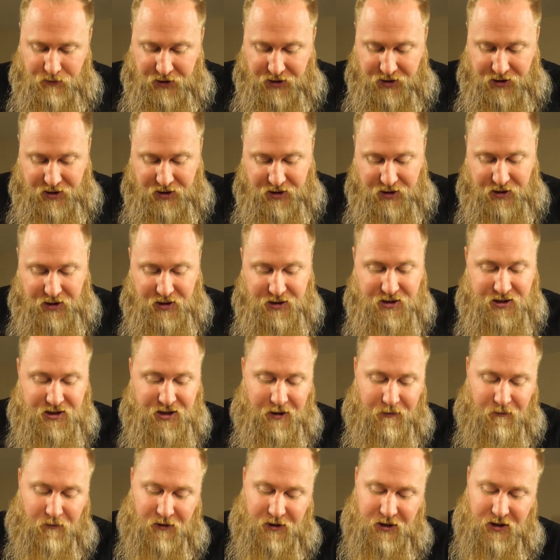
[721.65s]
It's
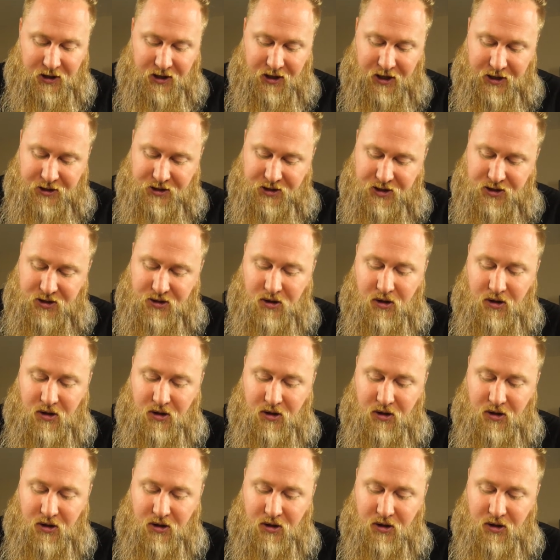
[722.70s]
definitely the nicest